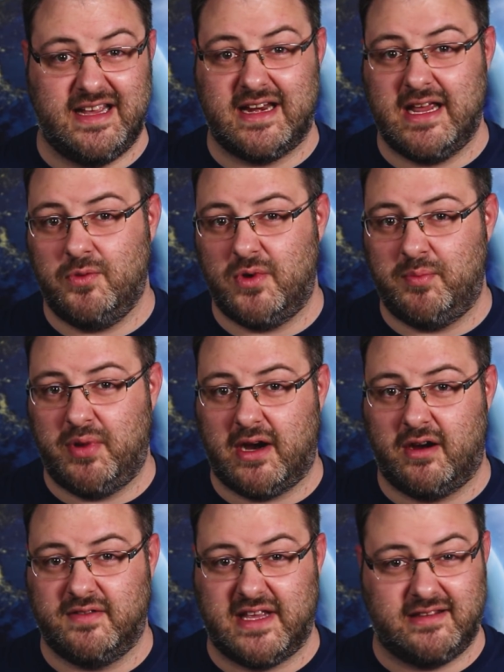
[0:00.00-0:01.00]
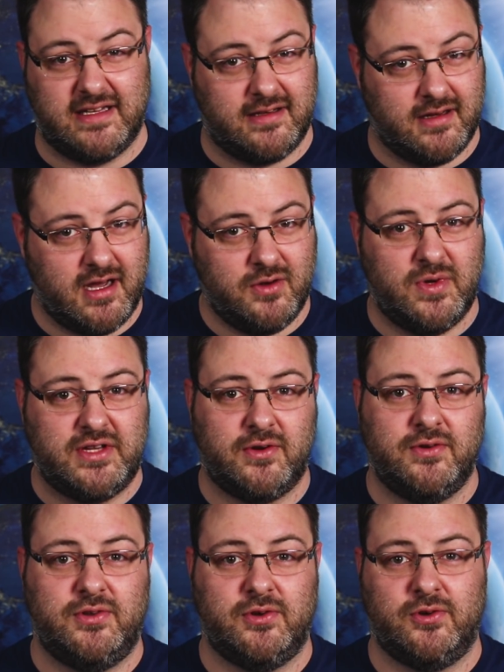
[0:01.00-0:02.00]
DNA repair that did not
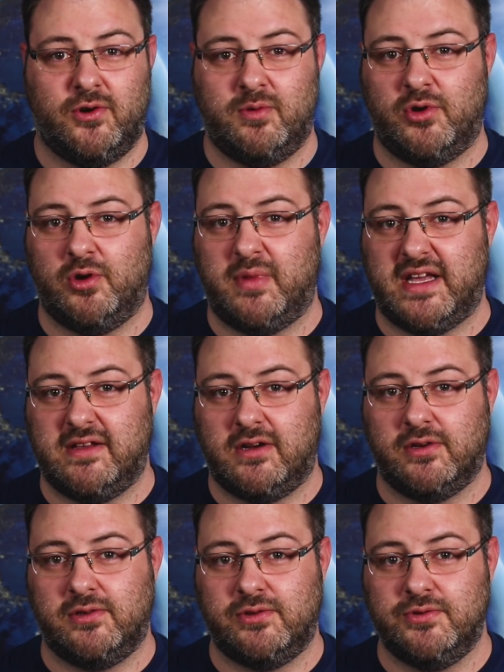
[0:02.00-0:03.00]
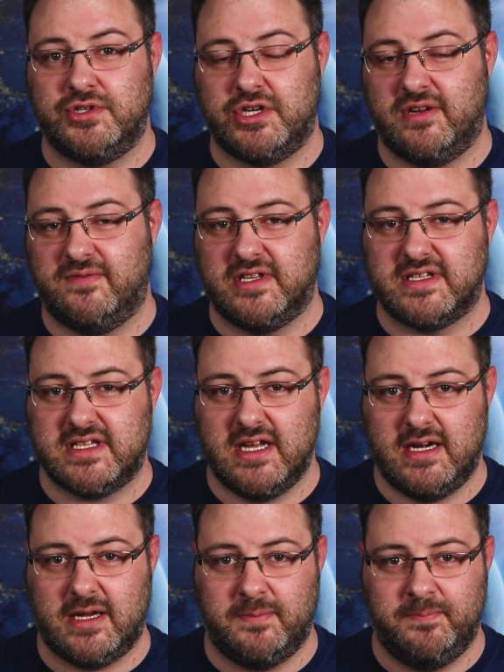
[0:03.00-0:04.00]
return to normal by the conclusion of the
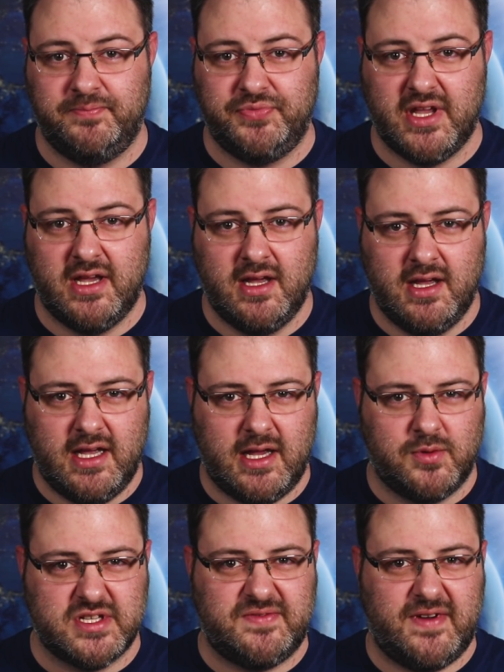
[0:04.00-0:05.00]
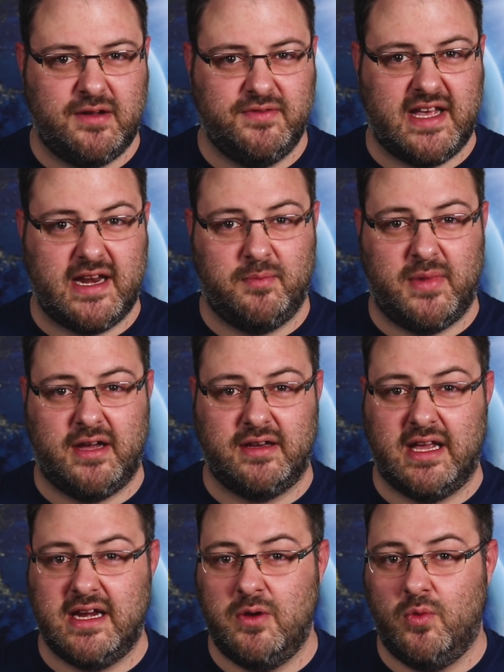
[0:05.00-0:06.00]
study it was found that about
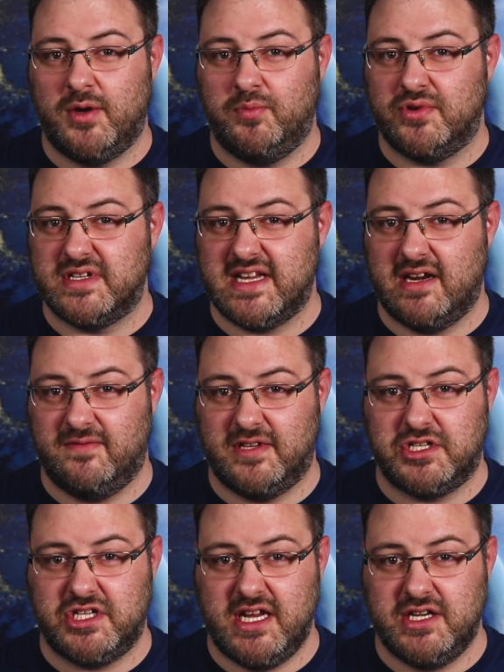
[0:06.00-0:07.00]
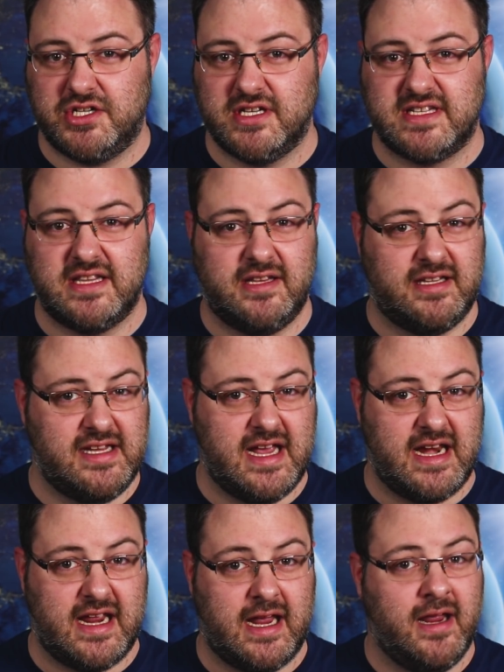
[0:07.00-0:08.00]
91% of the changes in the
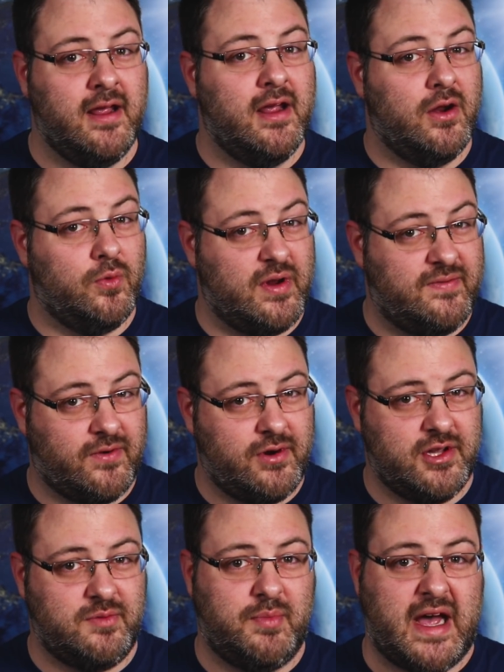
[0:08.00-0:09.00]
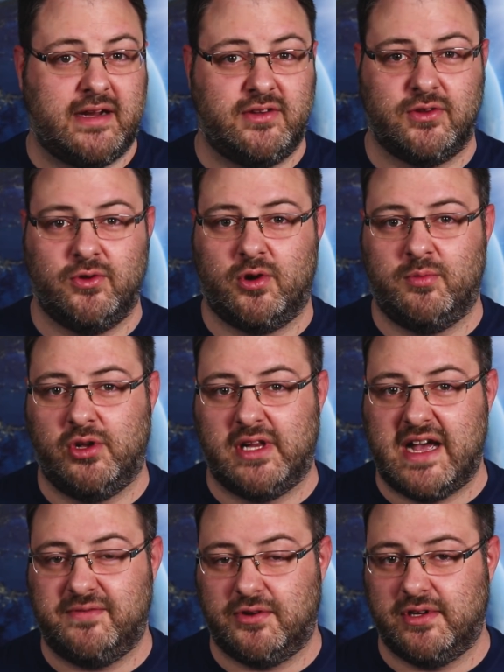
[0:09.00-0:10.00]
DNA reverted back to
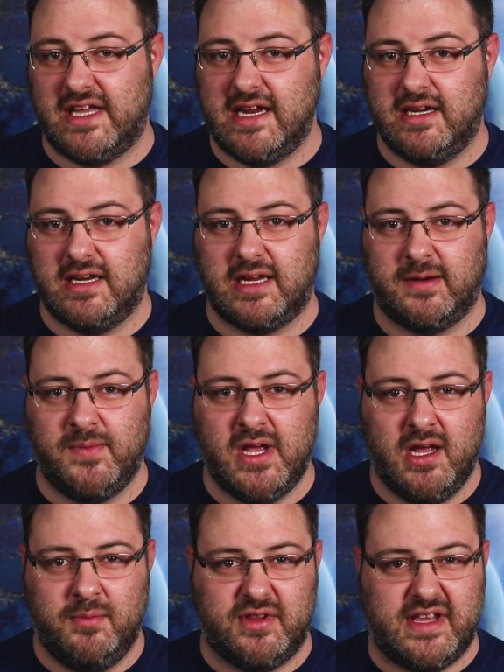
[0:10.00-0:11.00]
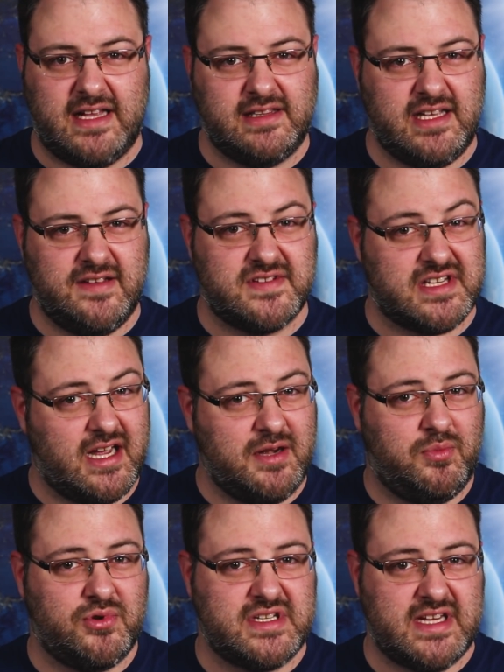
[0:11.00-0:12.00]
normal after landing, but that leaves
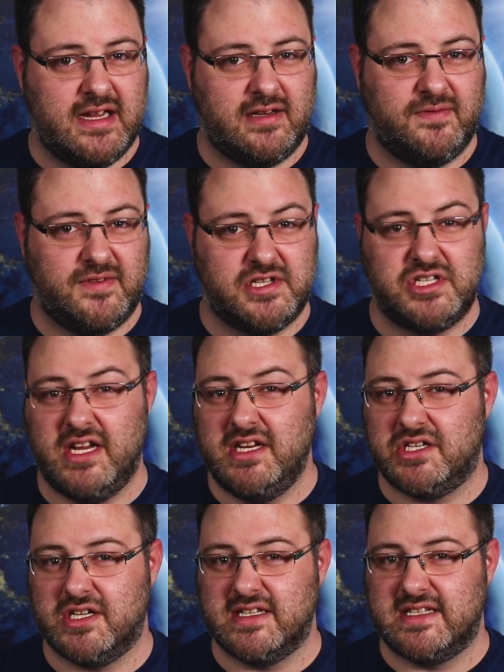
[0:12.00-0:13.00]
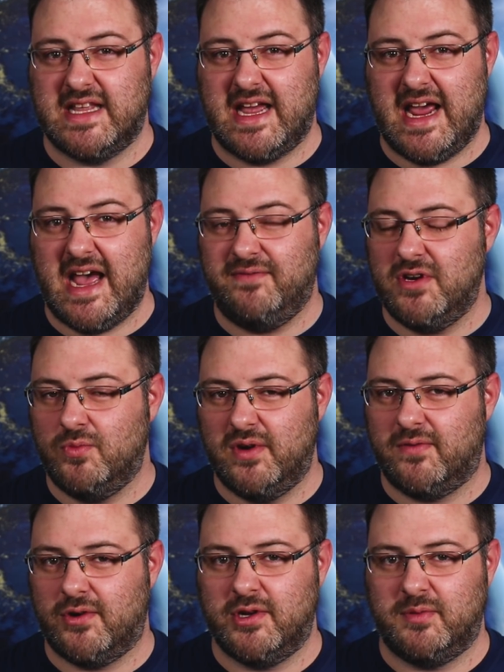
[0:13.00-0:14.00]
9% of the changes that haven't
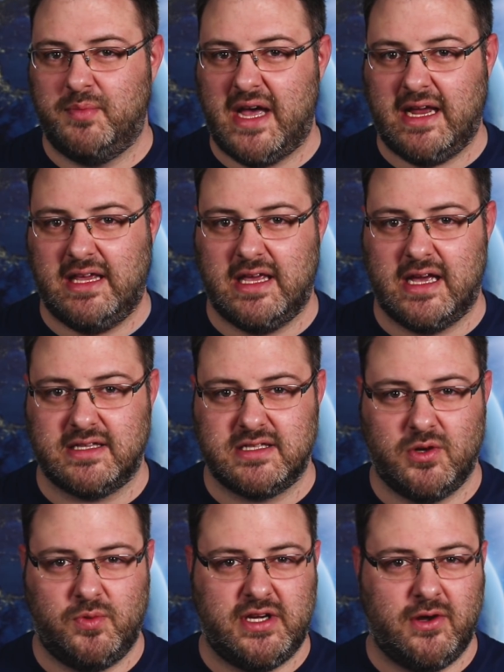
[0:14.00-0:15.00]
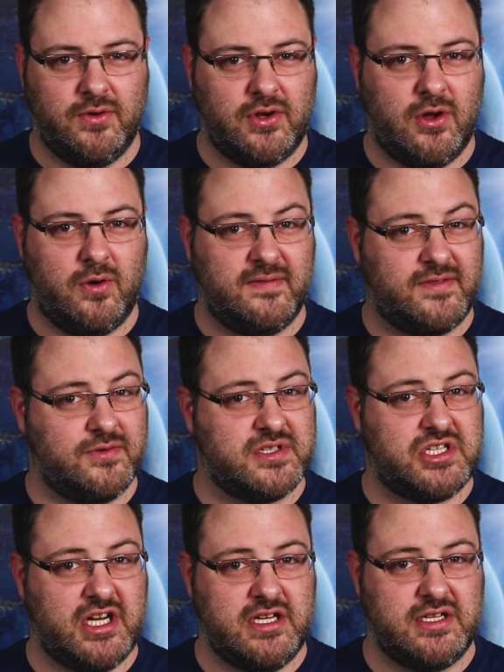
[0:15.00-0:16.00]
reverted back yet, so we don't know if
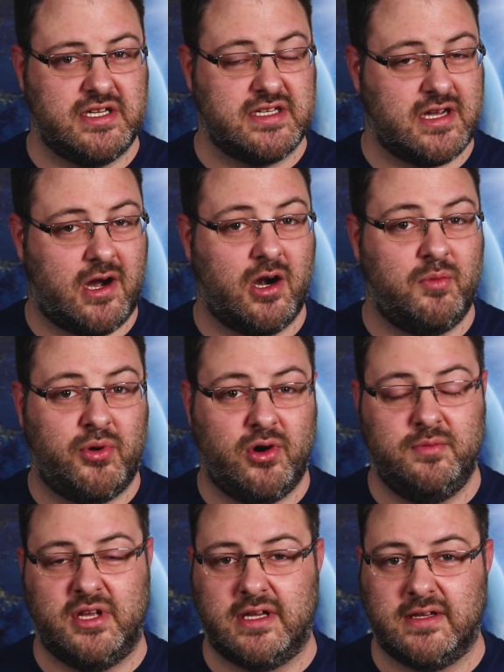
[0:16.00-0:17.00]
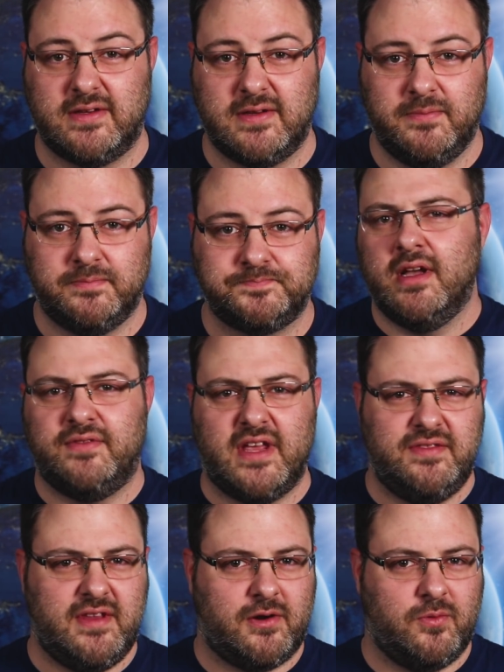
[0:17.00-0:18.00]
those changes are permanent.
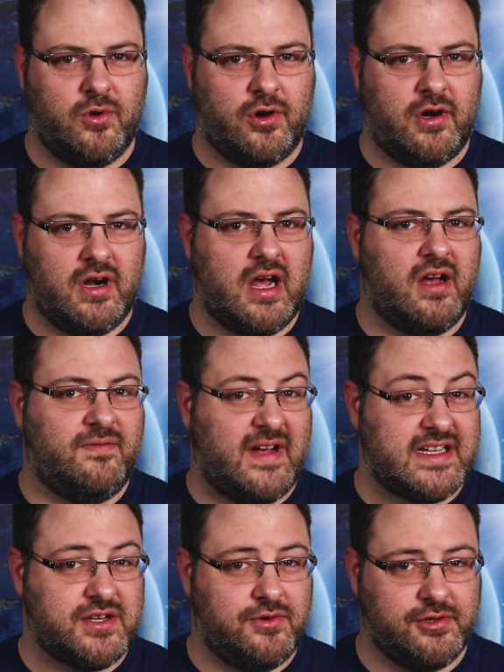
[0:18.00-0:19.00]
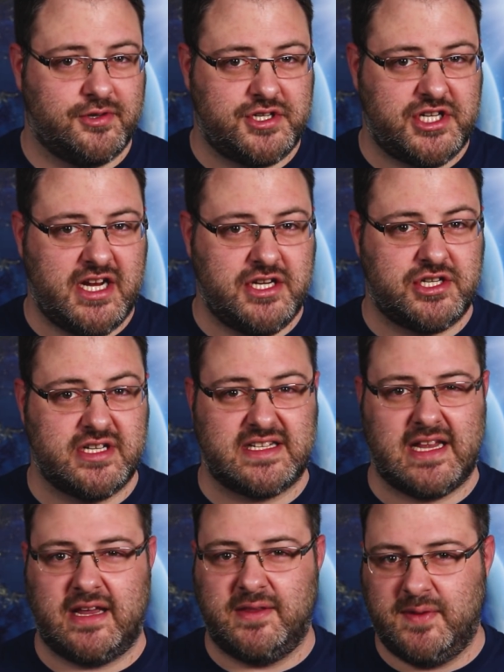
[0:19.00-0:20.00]
Then there were uh, vascular
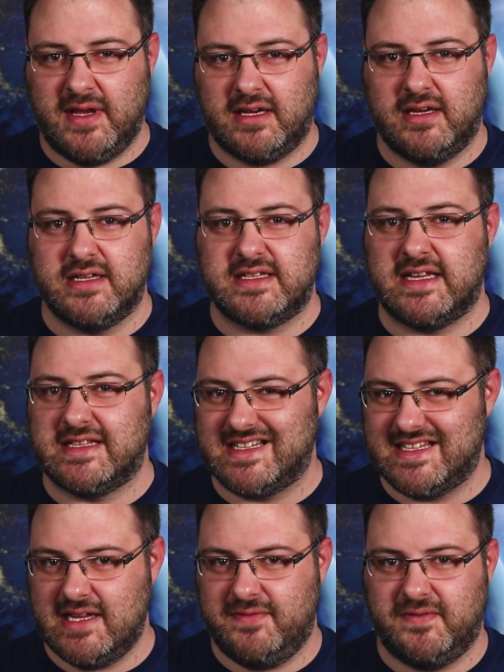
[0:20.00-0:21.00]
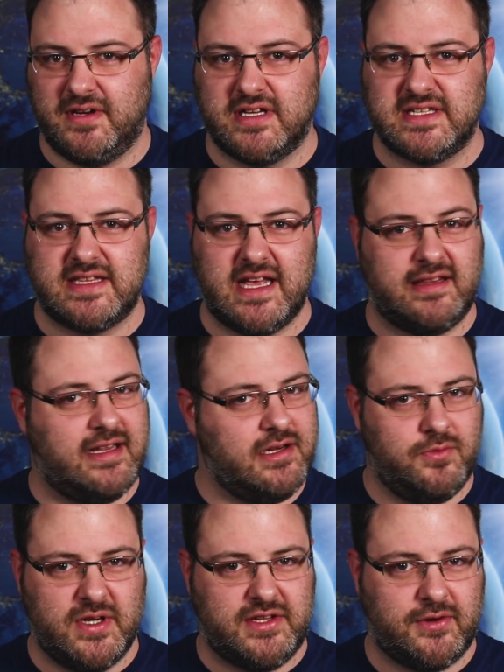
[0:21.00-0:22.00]
changes like thickness and stiffness that
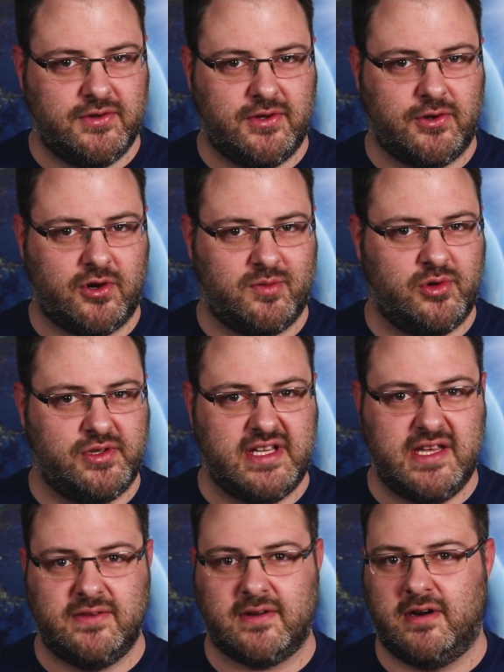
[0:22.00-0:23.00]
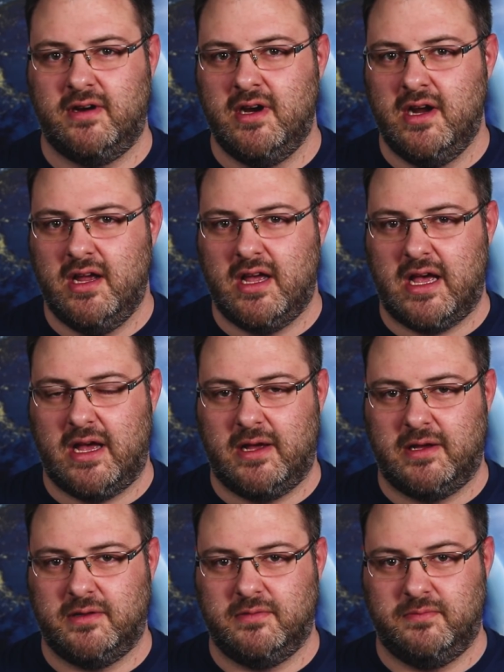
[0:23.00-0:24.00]
didn't return to normal either
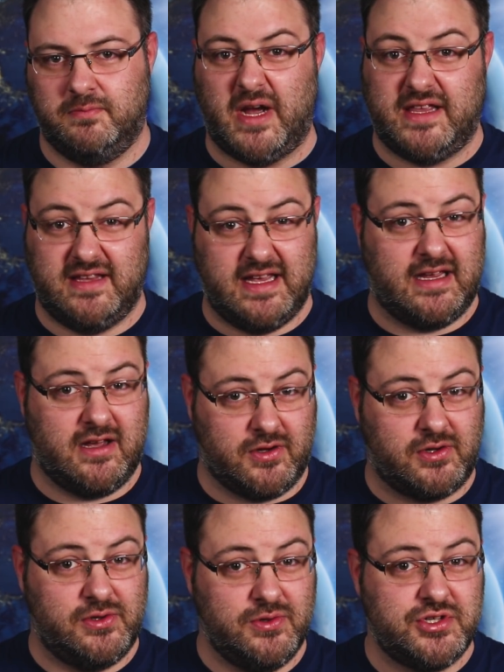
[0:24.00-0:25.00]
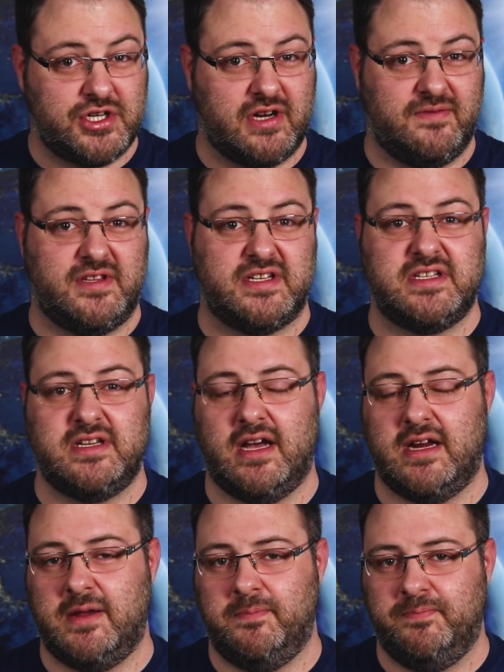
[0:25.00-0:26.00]
uh, by the conclusion of the
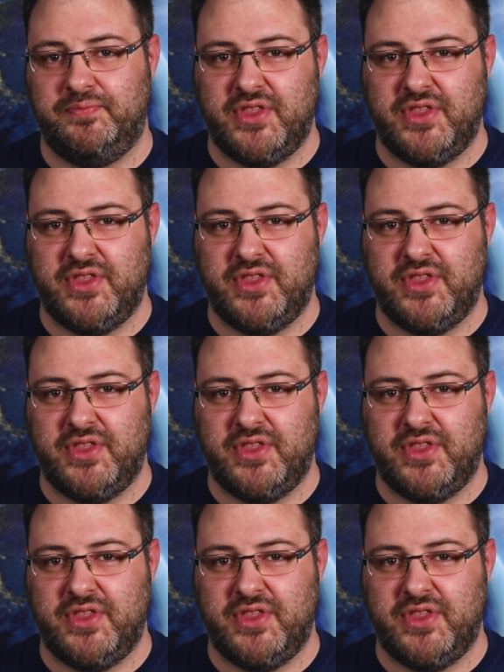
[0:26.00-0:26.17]
study.